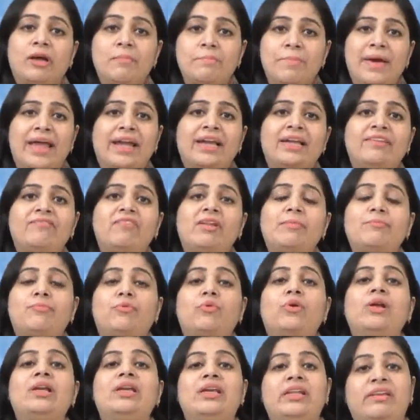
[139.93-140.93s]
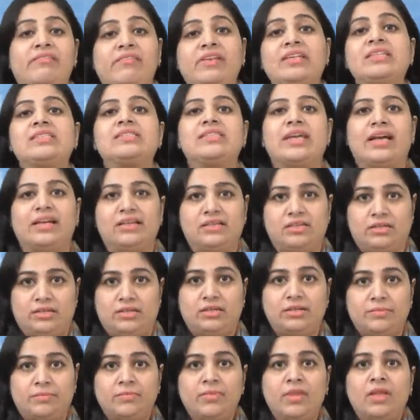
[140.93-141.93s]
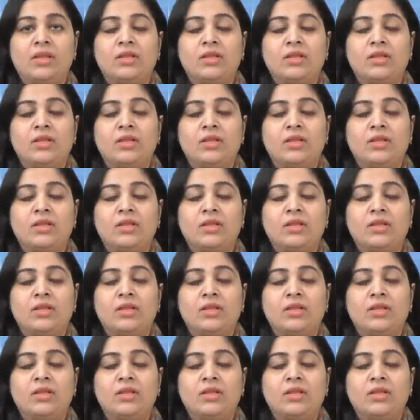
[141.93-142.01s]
comparatively poor living standard